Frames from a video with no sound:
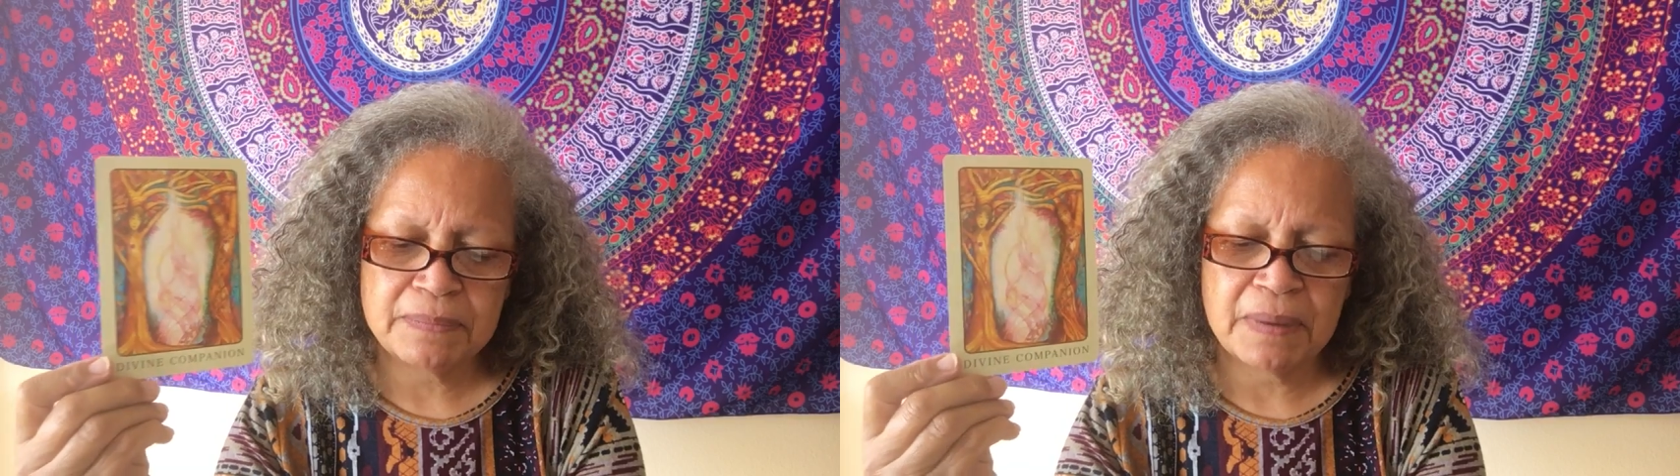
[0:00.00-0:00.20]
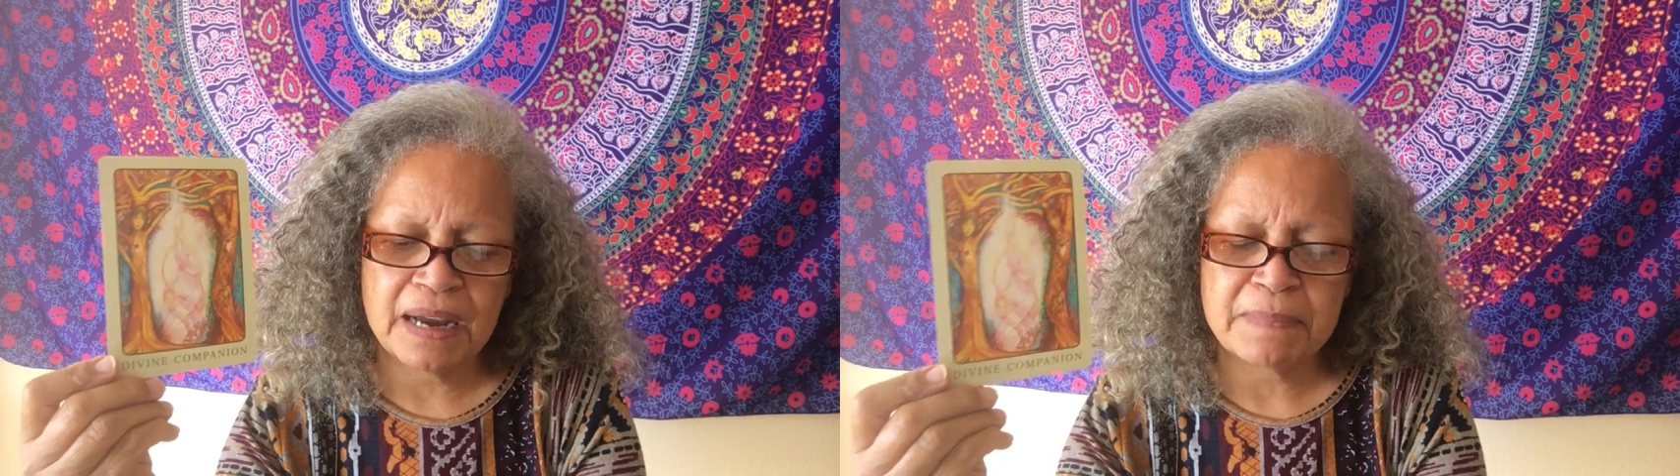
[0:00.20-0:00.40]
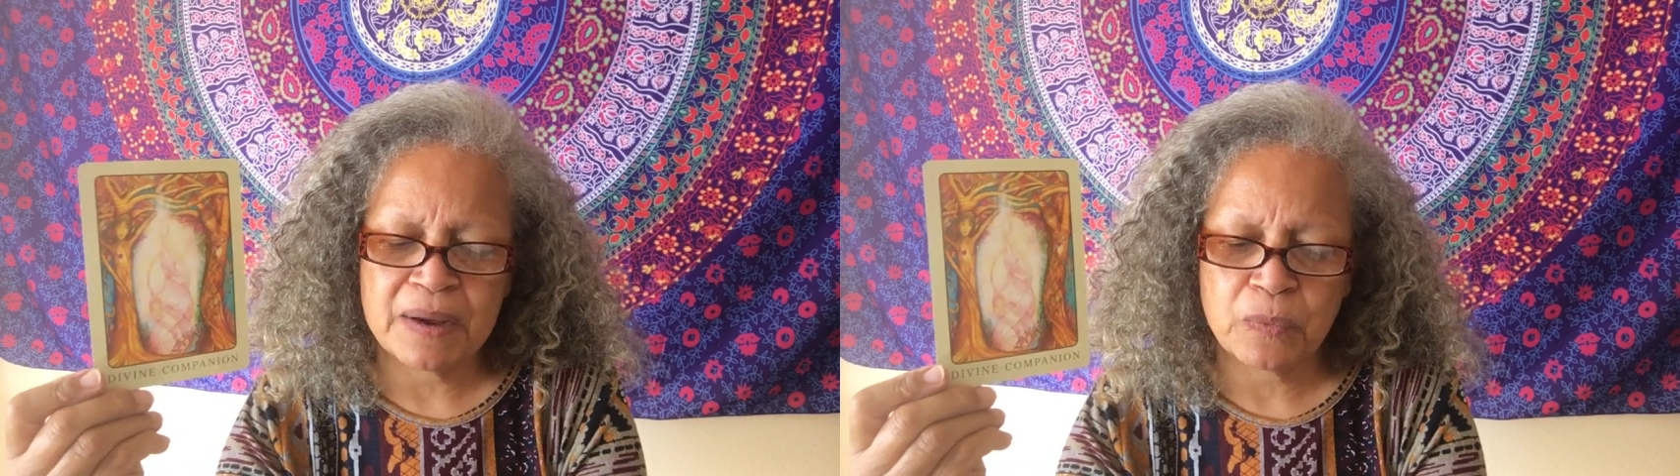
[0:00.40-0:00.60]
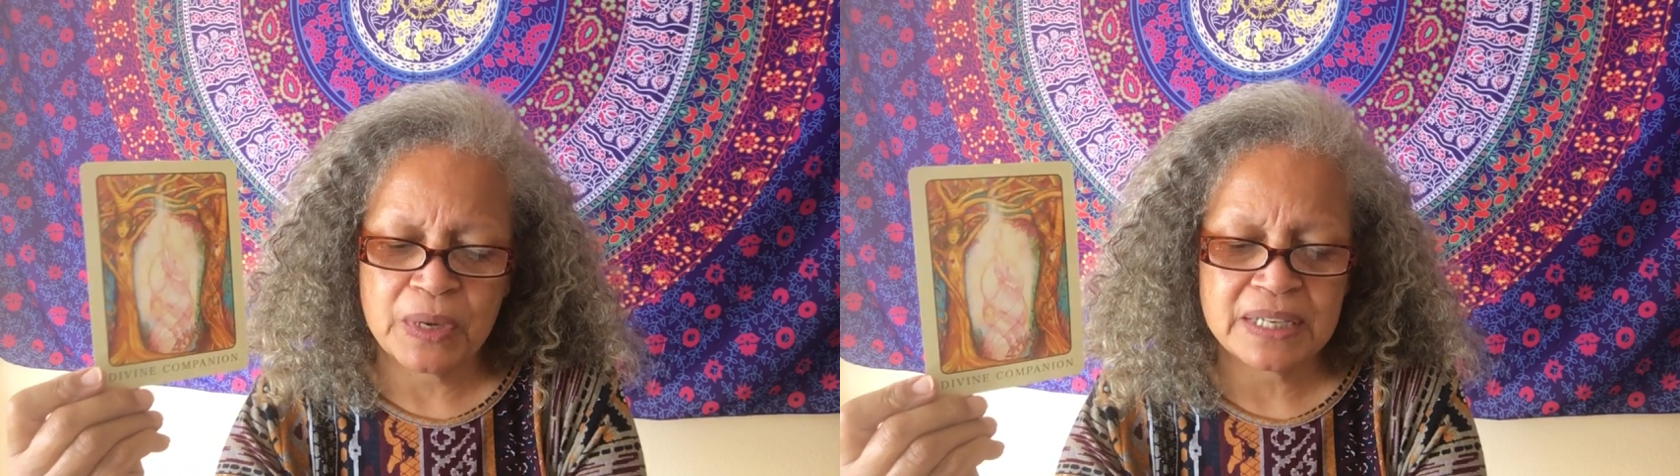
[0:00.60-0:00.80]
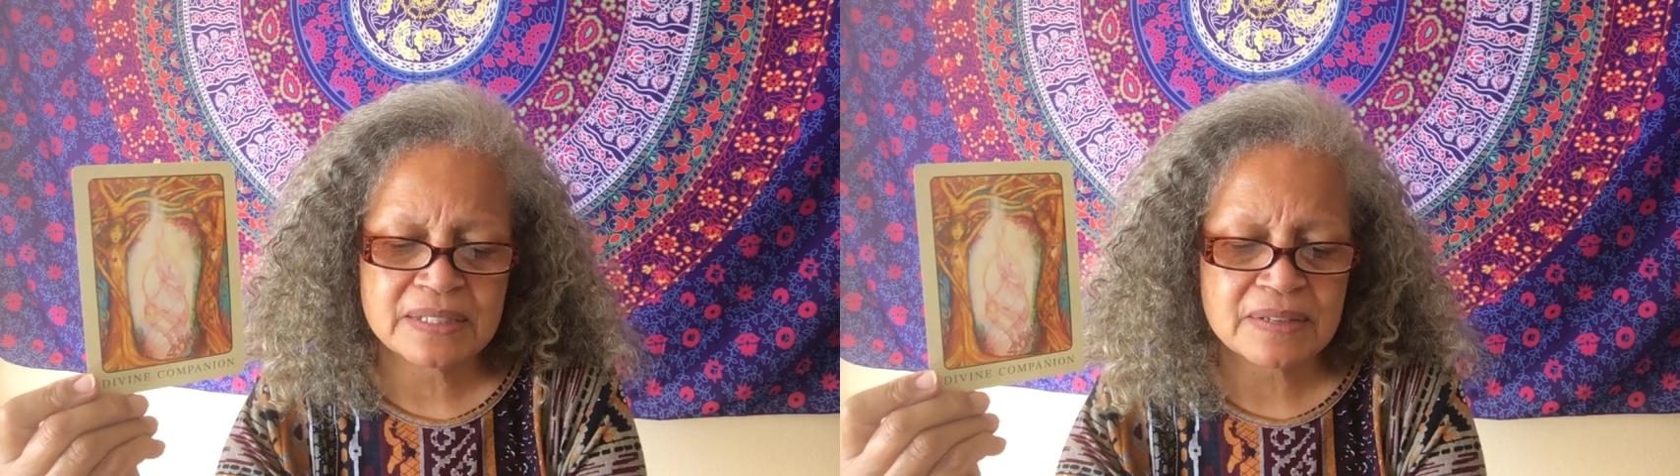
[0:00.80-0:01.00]
by my
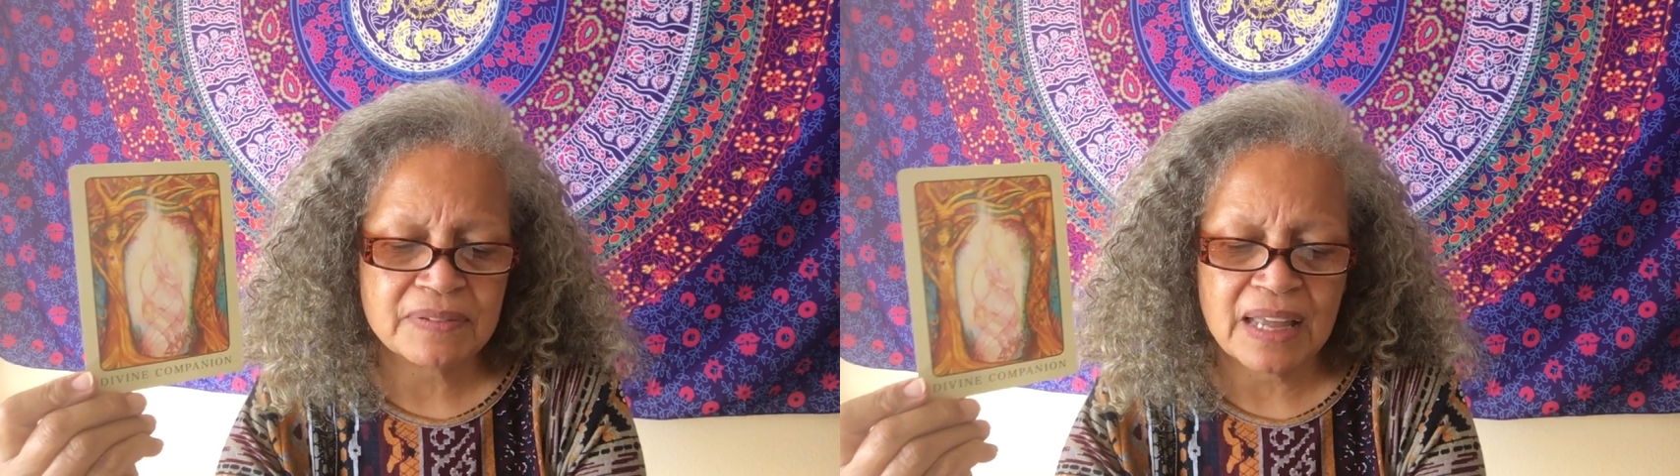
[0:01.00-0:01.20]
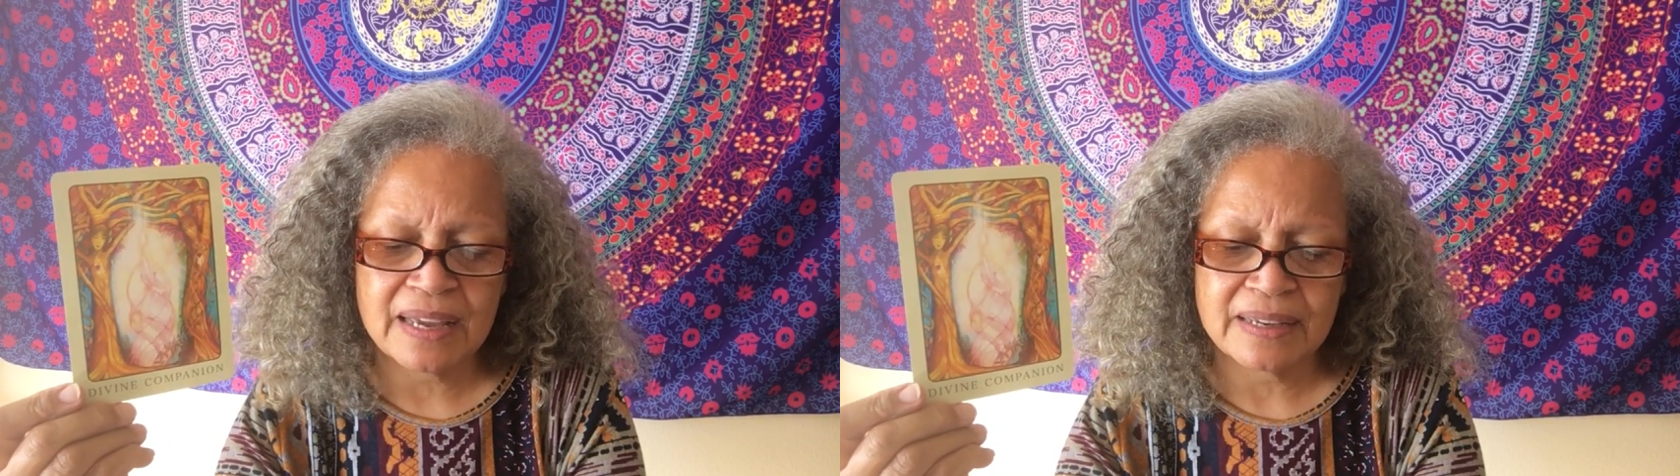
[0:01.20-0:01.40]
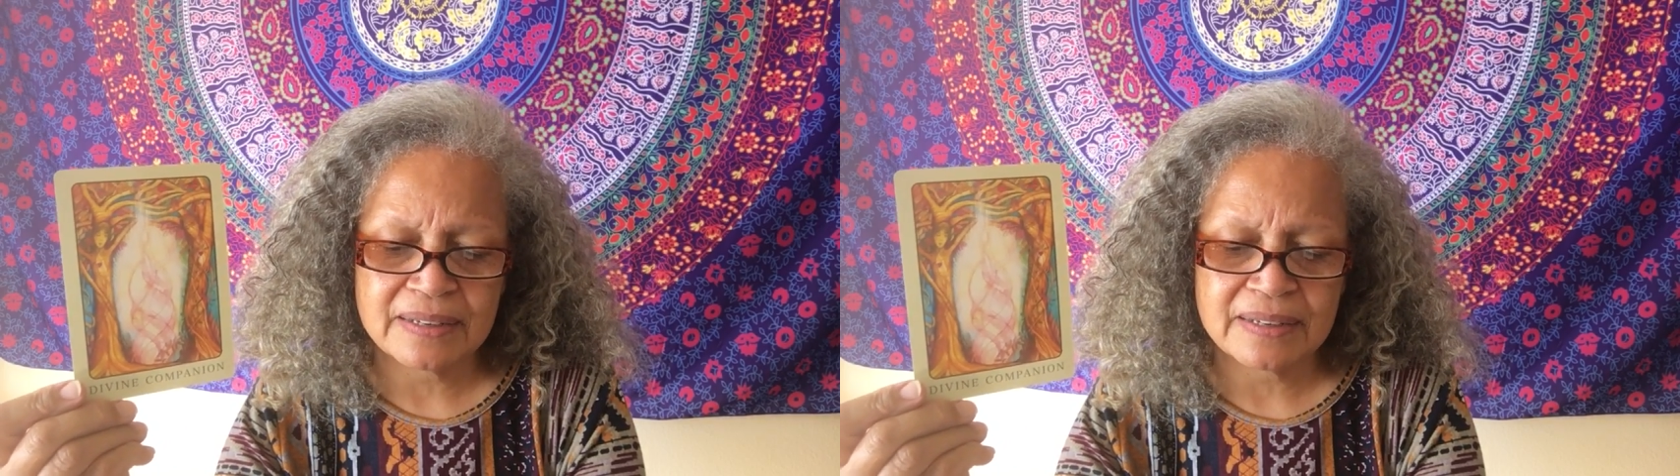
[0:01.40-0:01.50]
wings of light.